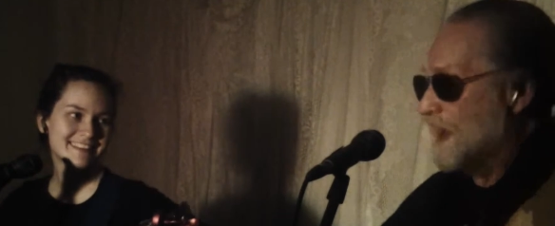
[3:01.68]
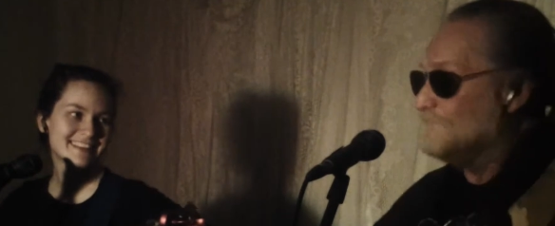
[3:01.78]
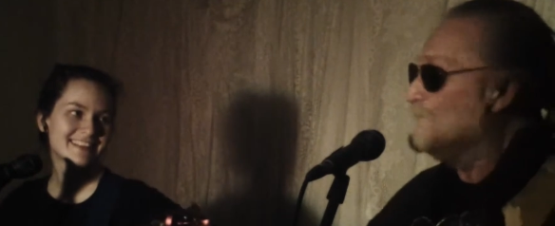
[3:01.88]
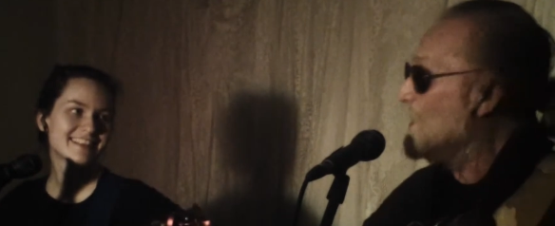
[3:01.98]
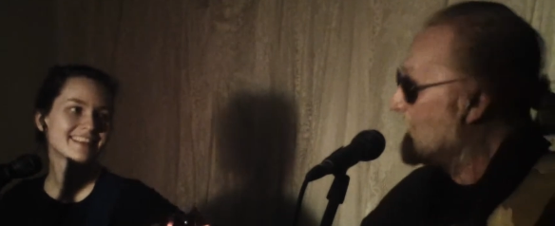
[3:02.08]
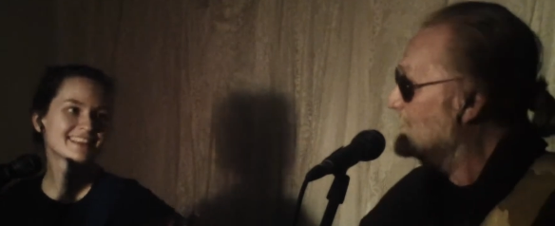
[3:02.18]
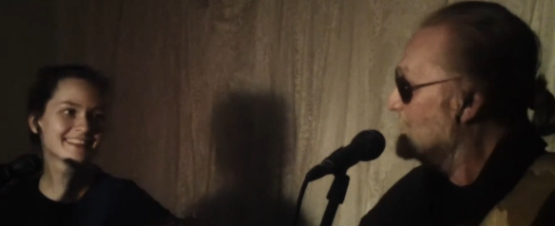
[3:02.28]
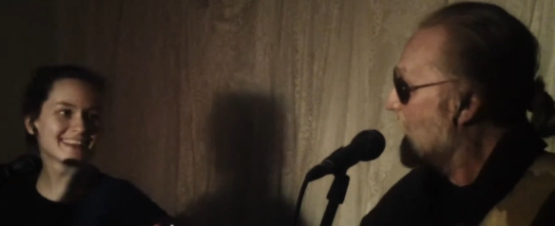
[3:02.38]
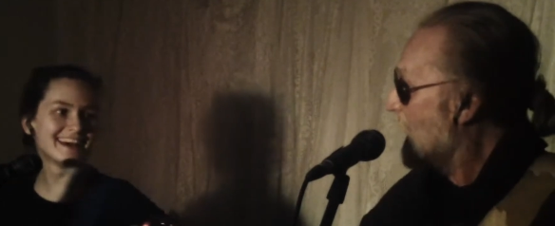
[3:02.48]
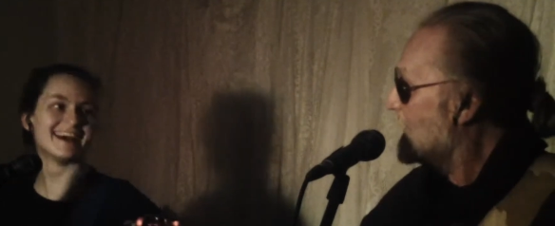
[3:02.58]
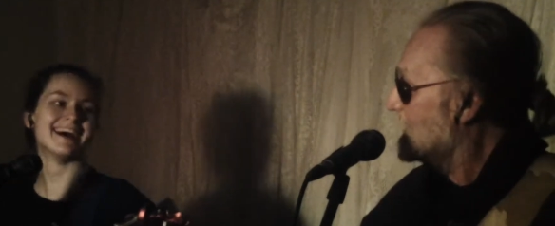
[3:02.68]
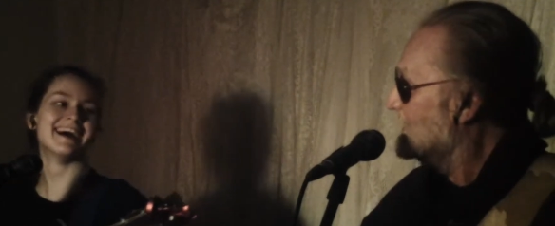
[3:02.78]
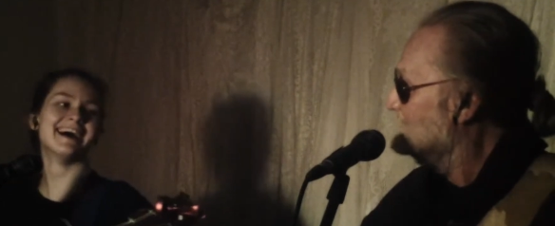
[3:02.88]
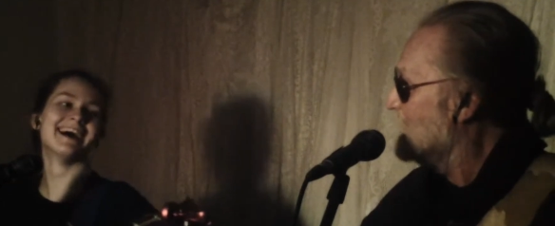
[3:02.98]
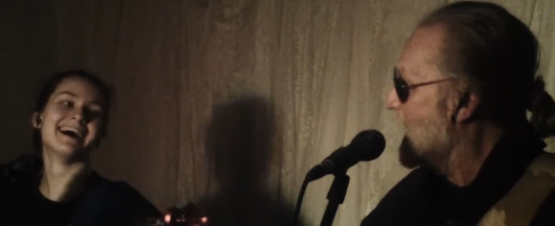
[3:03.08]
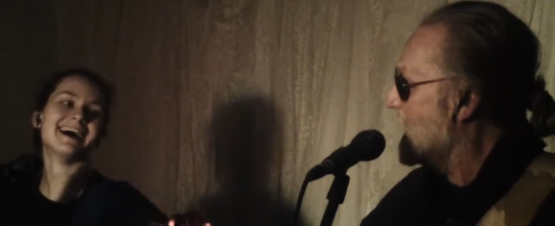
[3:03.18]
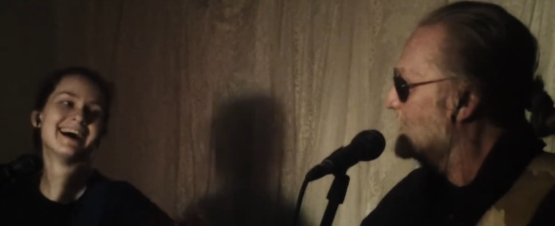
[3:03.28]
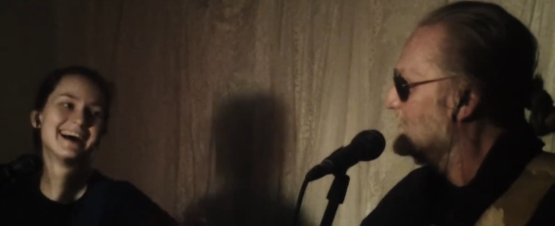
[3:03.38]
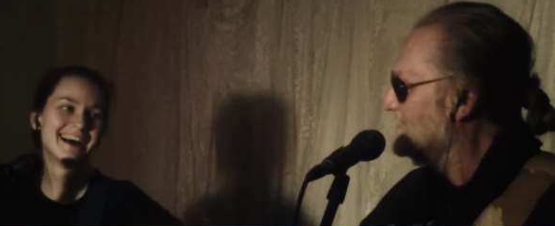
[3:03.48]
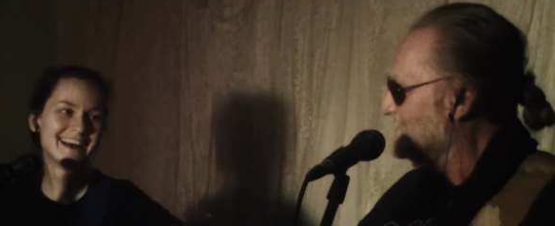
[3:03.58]
Speaker 1: I'm not lying,
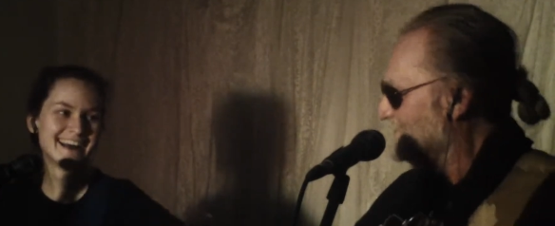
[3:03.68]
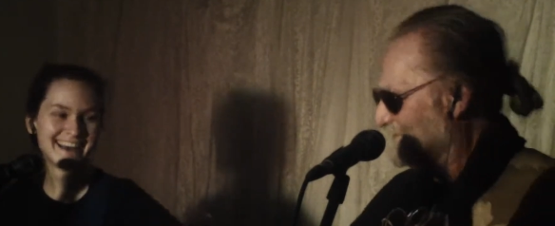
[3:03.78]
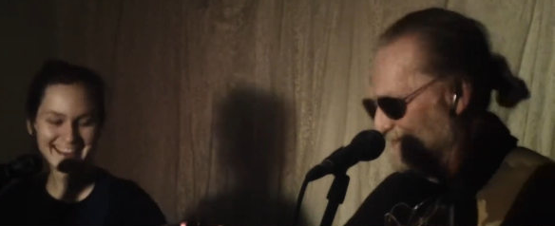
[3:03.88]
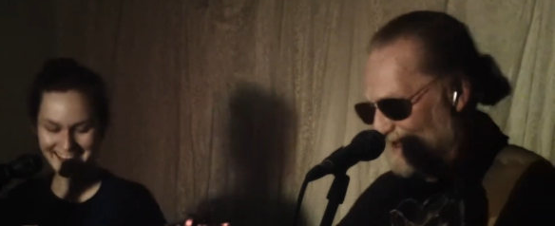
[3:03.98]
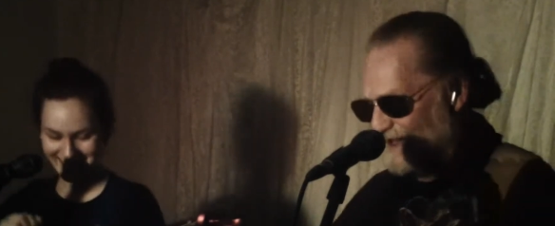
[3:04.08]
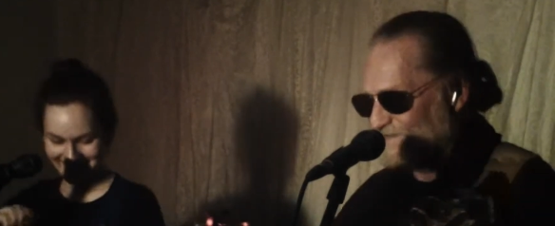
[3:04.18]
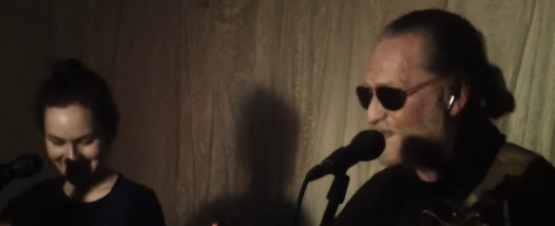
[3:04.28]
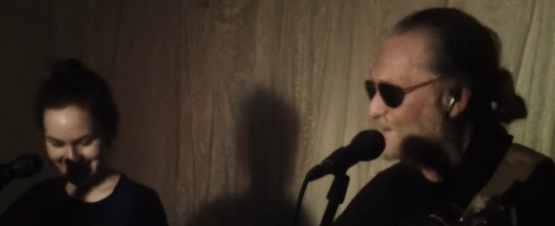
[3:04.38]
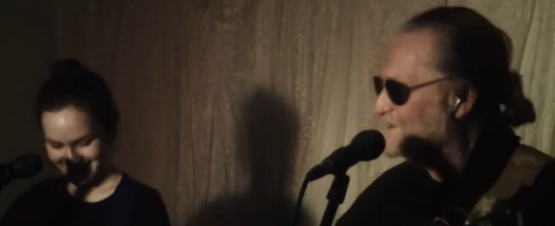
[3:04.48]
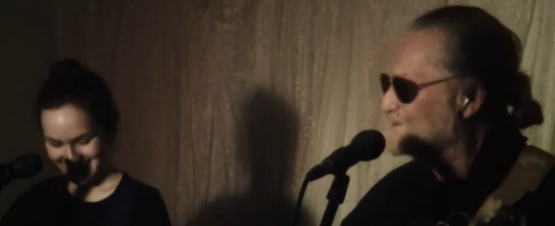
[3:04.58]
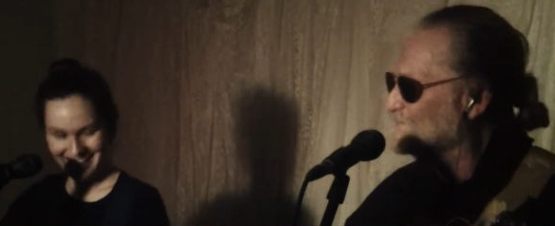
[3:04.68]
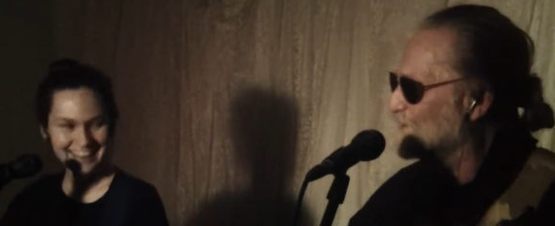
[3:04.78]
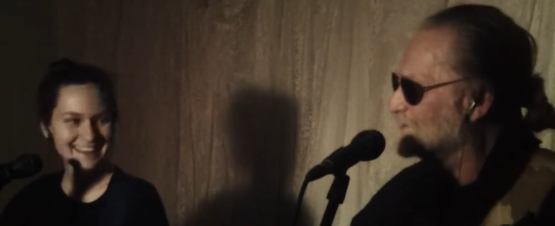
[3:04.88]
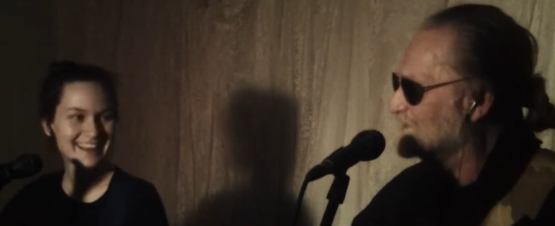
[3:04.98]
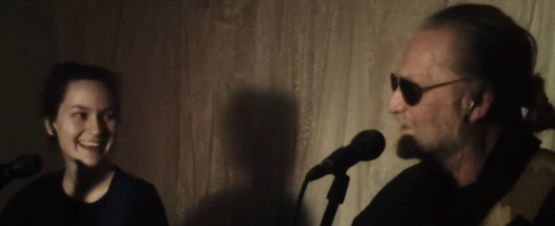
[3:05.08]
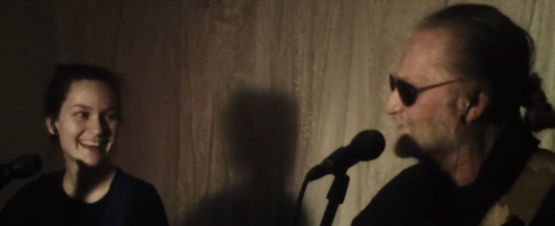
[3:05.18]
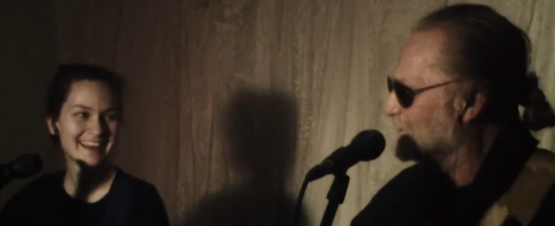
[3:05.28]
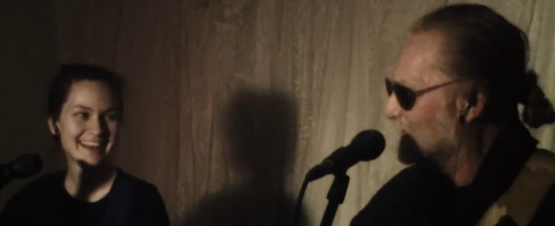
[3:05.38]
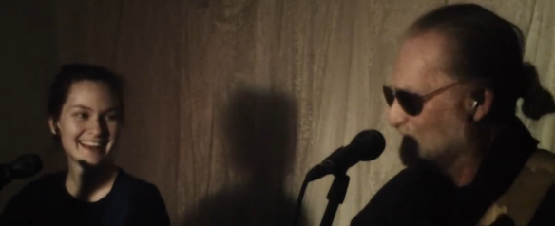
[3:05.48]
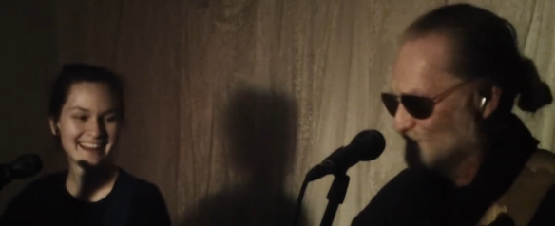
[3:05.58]
man. I'll tell you some more things
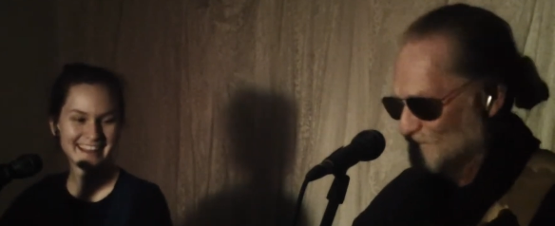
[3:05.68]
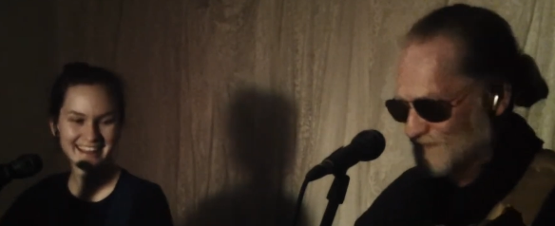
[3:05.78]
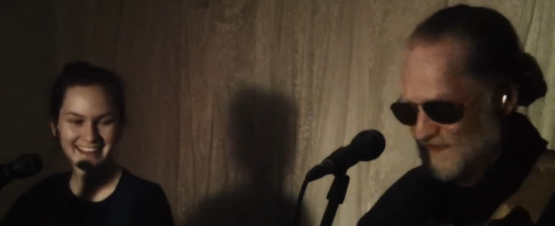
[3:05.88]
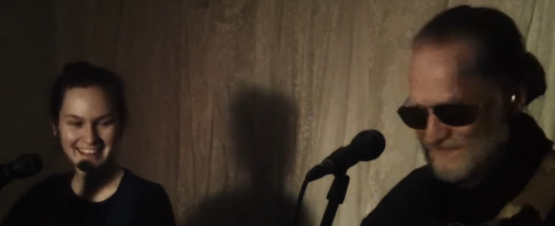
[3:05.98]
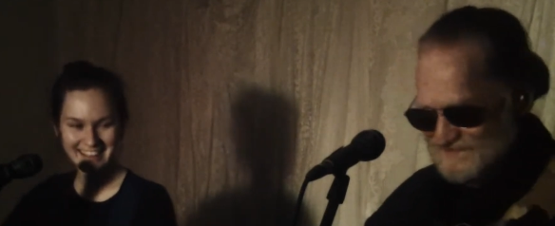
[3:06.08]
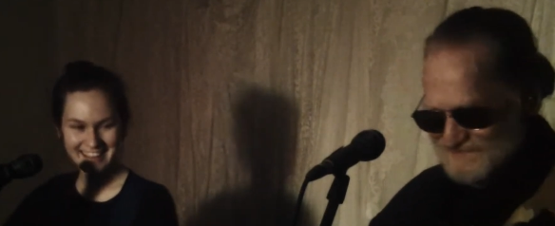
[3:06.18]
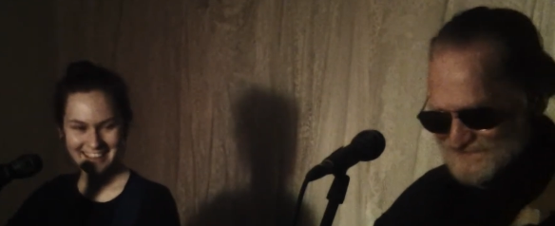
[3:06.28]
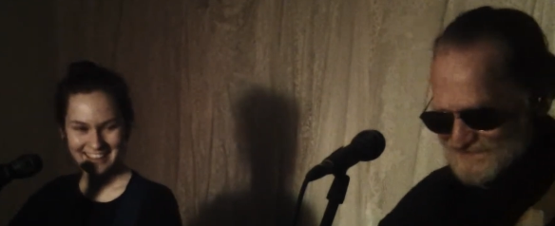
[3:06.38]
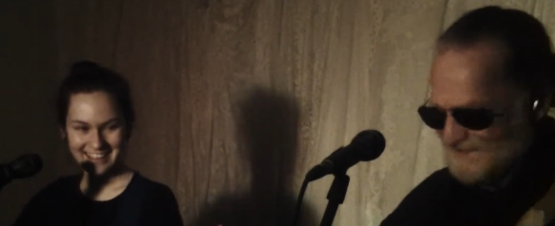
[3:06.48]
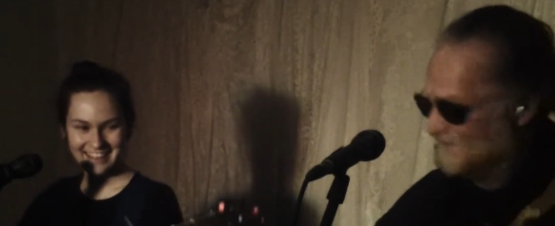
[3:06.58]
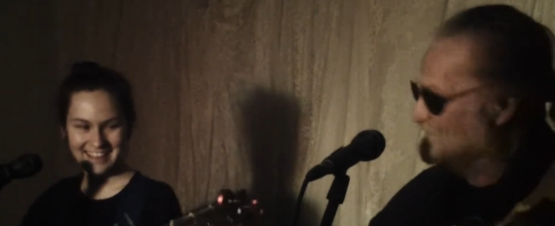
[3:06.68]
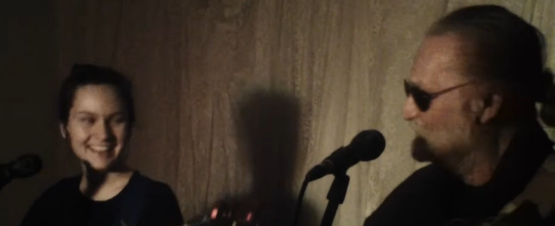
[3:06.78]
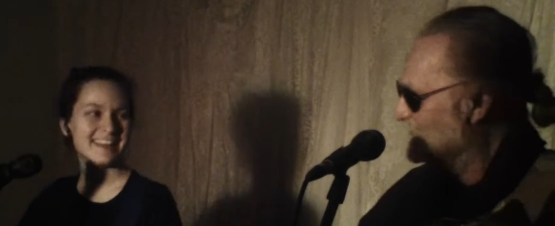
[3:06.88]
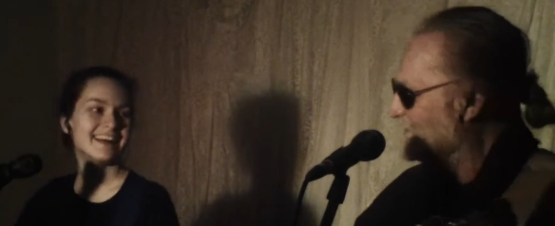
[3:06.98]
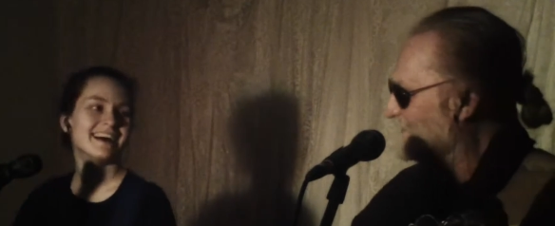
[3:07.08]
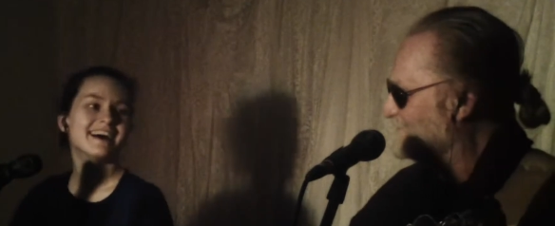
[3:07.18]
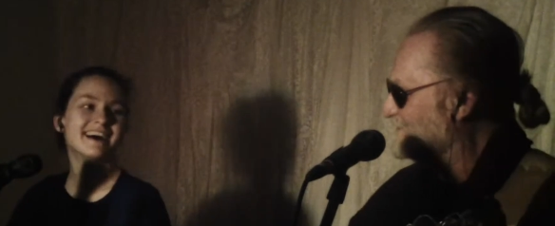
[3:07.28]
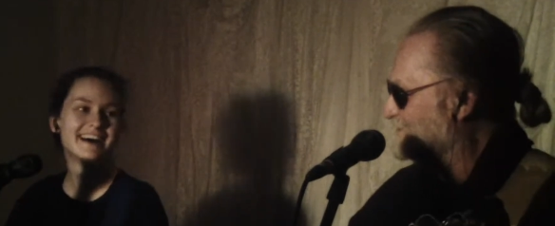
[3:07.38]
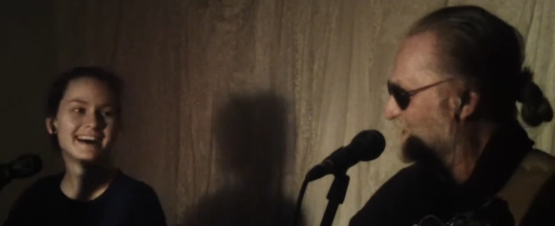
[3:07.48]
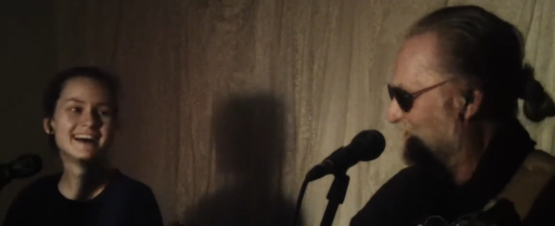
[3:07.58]
later, okay? It's really
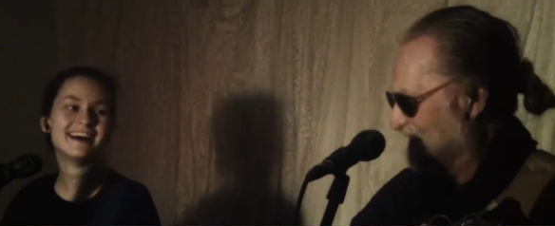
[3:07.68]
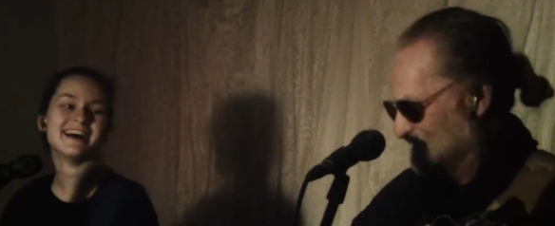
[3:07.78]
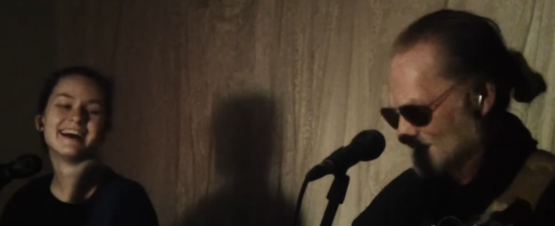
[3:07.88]
heavy shit.